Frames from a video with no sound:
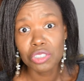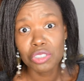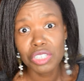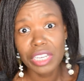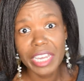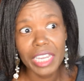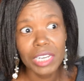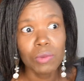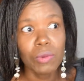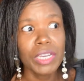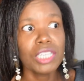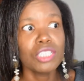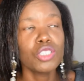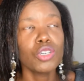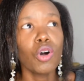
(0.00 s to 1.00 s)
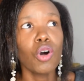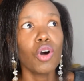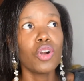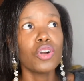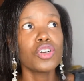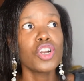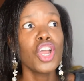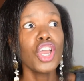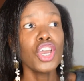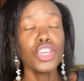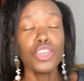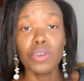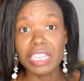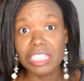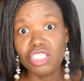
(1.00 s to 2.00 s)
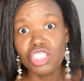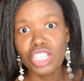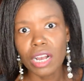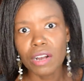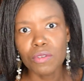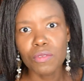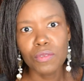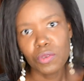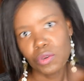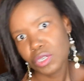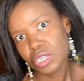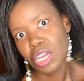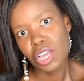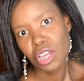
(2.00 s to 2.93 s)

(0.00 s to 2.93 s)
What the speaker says: to gain weight, or you eat junk food,